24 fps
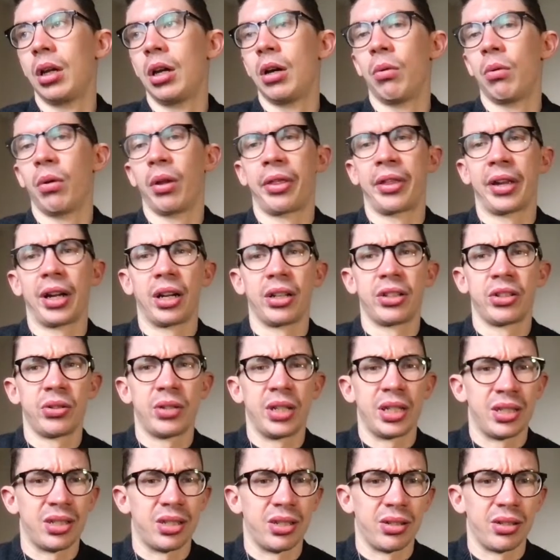One thing I do
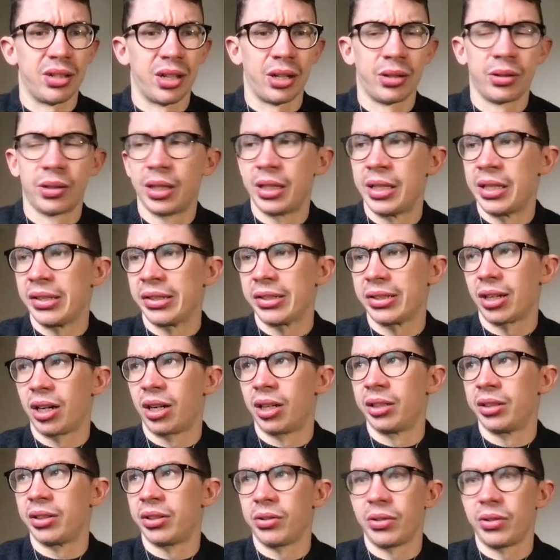need to do, though, is
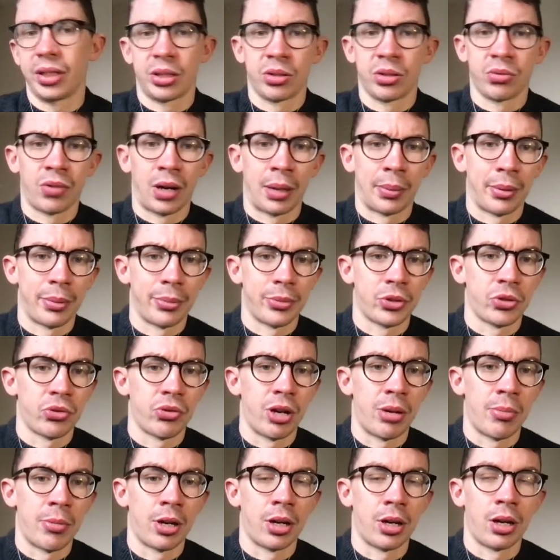I do need to wrap up the
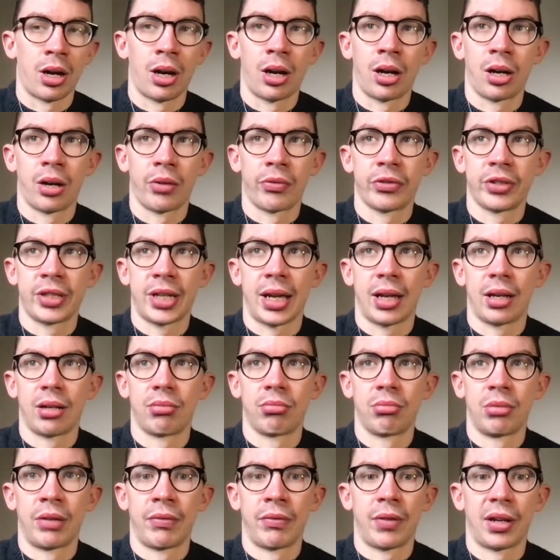stream at 10:30,
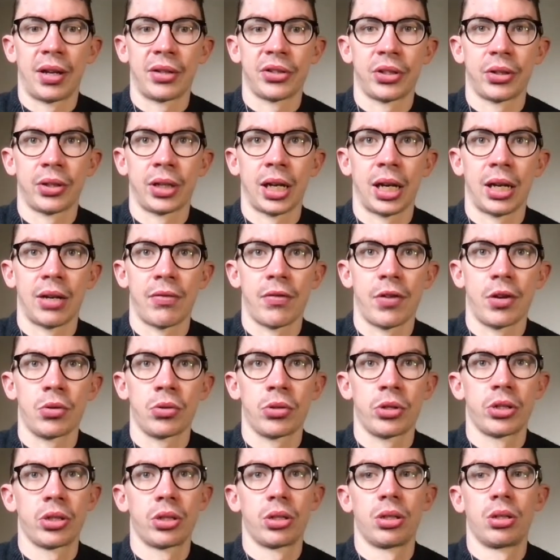if that's okay,
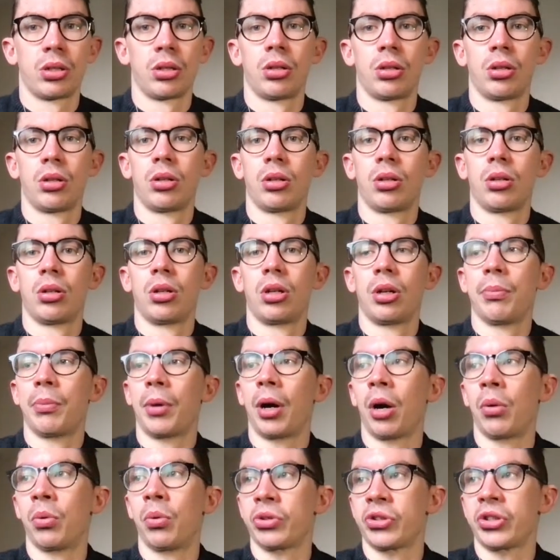folks. But
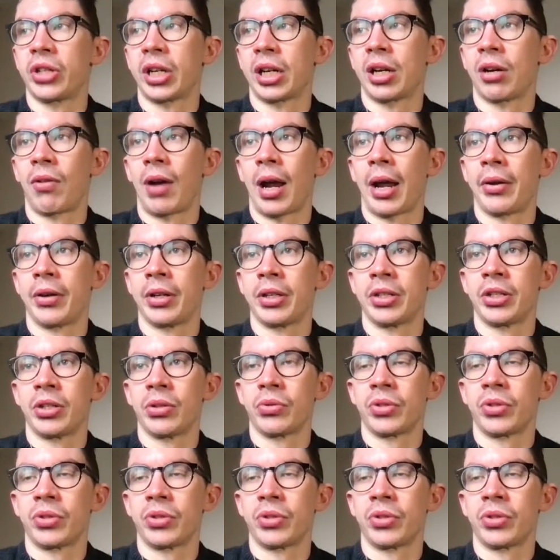I will stick around until